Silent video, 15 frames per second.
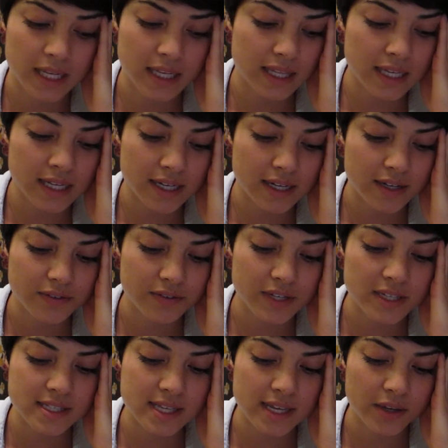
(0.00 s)
think of
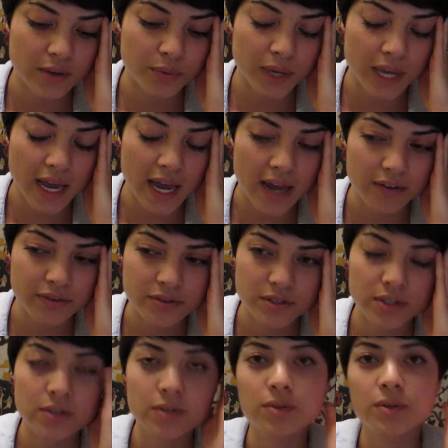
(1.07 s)
is that we have
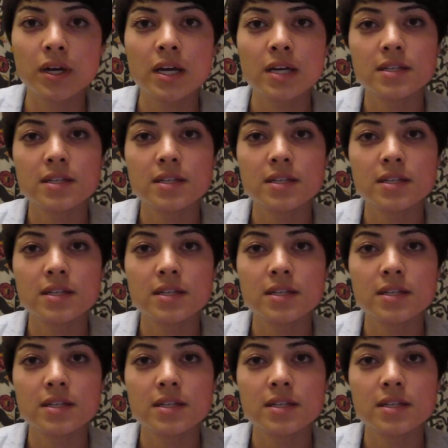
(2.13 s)
to